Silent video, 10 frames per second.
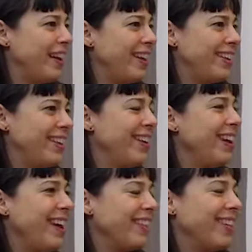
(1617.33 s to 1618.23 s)
And
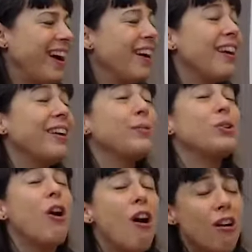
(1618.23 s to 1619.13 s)
it
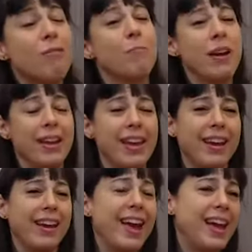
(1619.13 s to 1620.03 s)
was
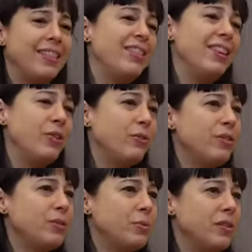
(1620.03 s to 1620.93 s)
heartbreaking. And, you know,
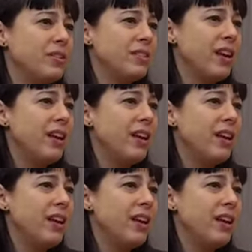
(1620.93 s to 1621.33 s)
this was